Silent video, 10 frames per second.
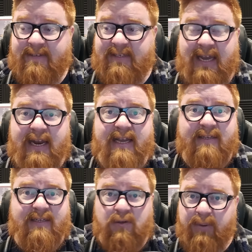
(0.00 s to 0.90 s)
It's exciting. It's
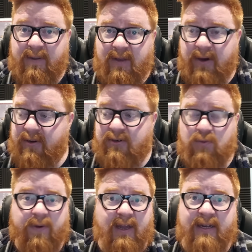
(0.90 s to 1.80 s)
still putting the characters
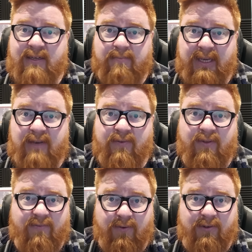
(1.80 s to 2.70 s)
where they need to be for
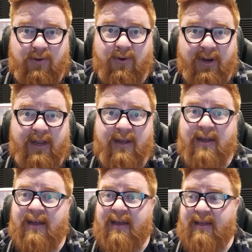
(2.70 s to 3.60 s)
the full story.
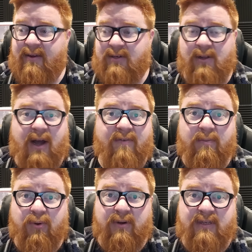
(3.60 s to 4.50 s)
There's a lot of
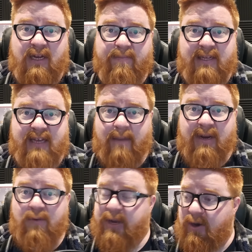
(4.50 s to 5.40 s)
important setup that's
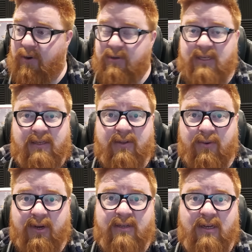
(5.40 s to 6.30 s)
happening. We know season
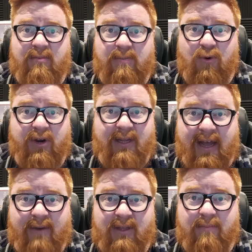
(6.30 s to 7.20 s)
3 is going to be more in
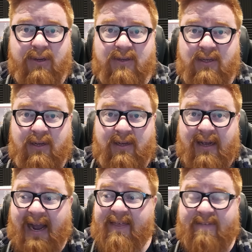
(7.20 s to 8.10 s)
line with the books.
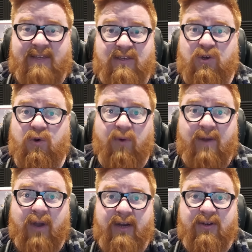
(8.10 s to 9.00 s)
I think this is a great
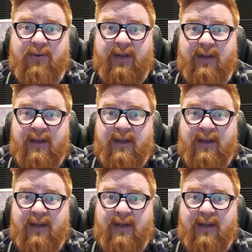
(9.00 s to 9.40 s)
way to do it.